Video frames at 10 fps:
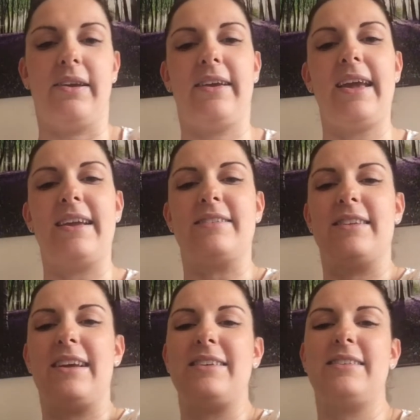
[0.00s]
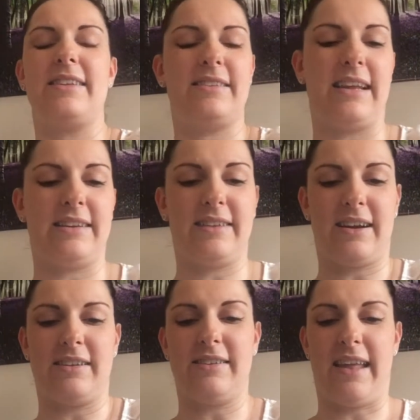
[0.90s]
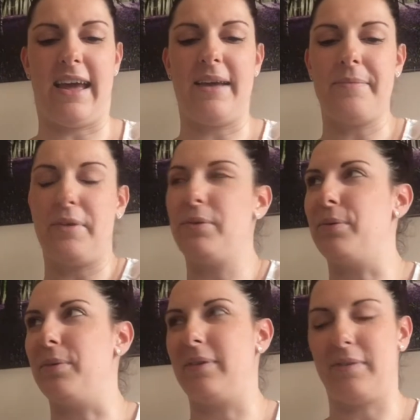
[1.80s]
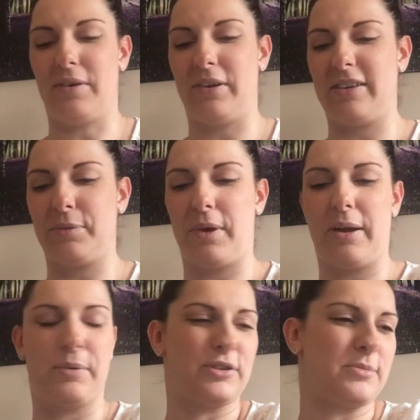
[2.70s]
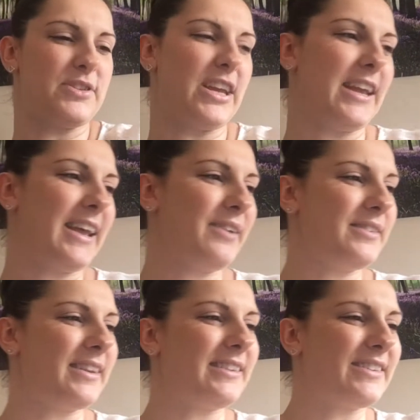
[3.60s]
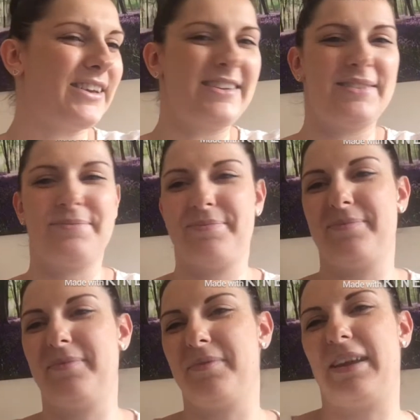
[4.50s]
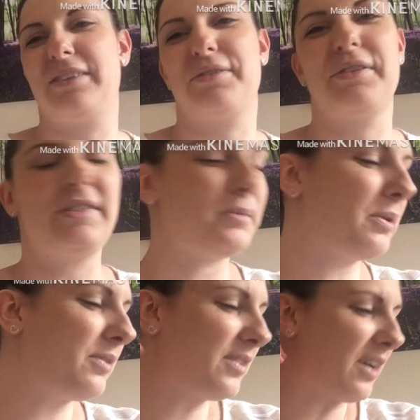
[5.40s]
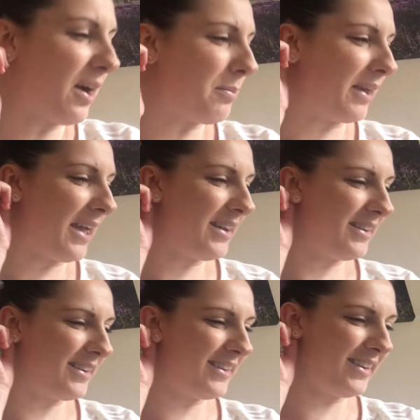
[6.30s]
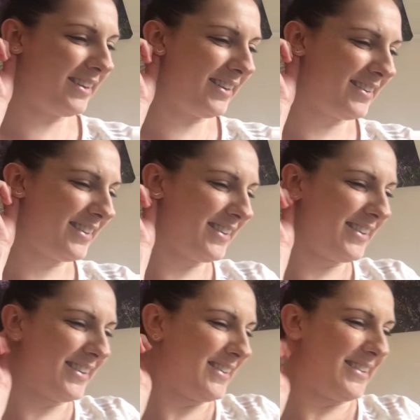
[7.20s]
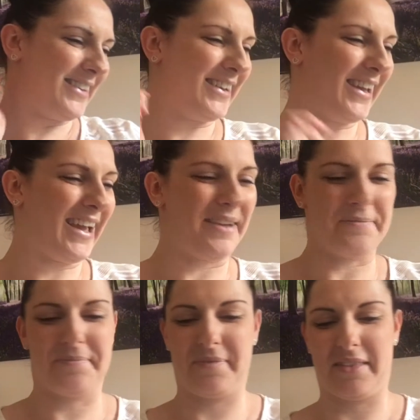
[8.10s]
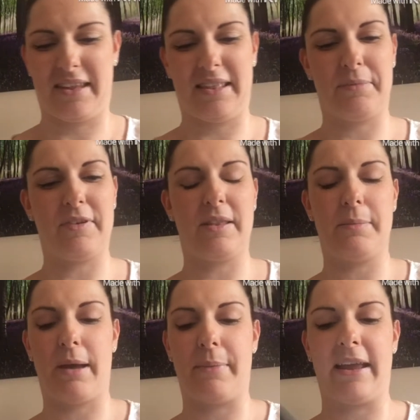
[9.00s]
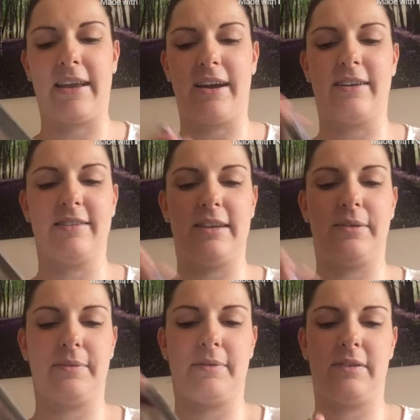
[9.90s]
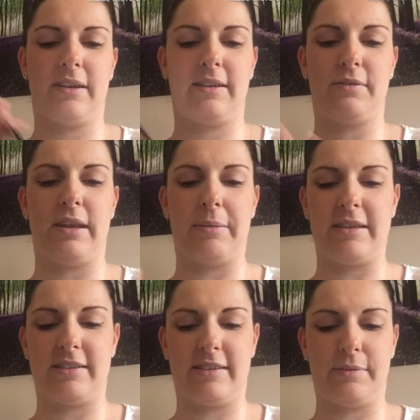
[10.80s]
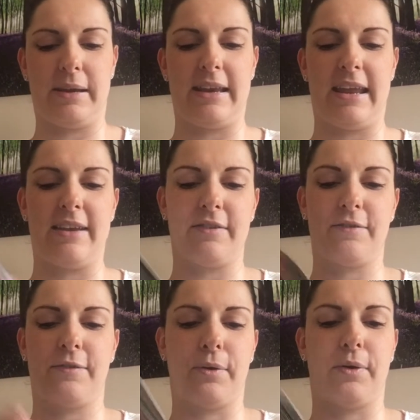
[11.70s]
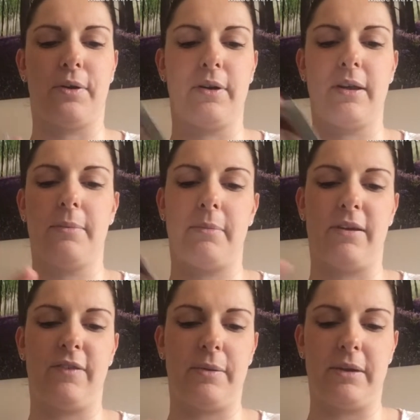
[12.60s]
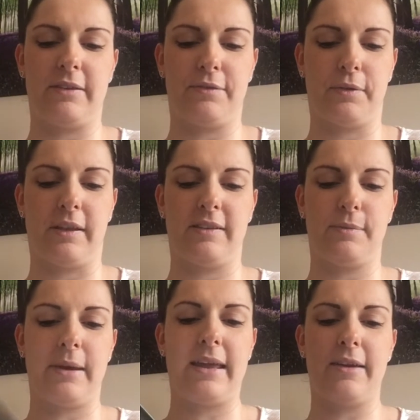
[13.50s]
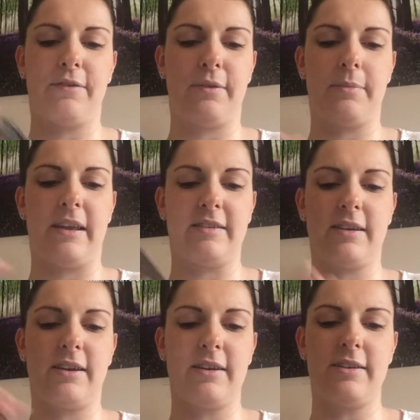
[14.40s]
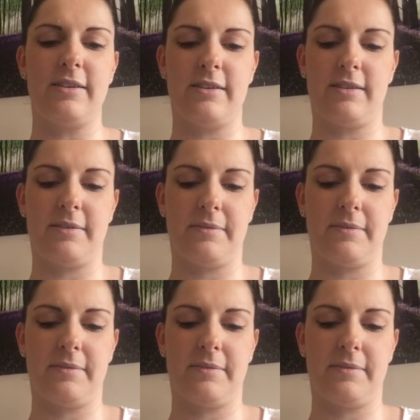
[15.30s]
Okay, so that's the 6 cards there. Oh, got a nice quiet washing machine now, so that's good. Fingers crossed I won't start up again. Okay, then we've got the mermaid card. So is there any messages that we need for my viewers for this week from these cards?